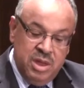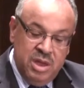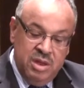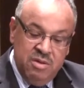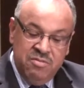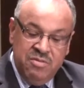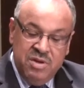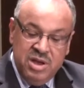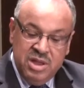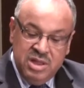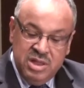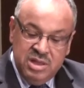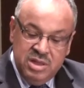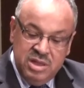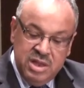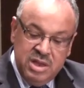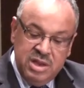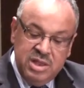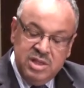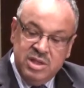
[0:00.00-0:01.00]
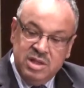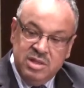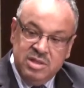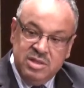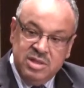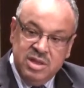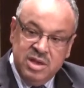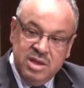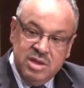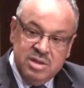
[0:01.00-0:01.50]
In fact, in the initial
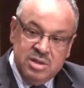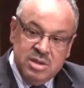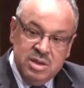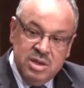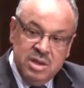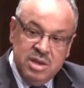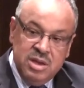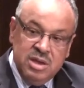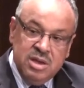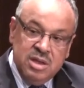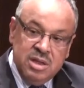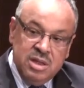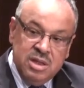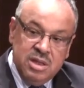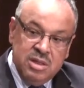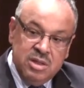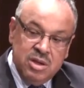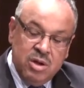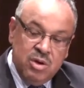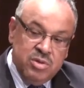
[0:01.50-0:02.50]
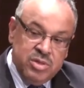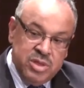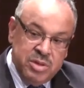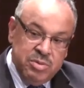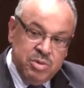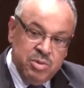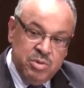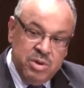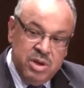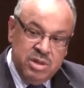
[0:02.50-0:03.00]
stage, the
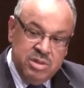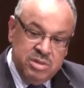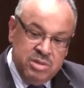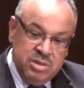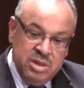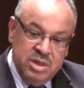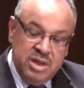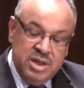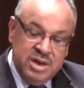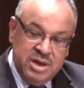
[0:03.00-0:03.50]
concept was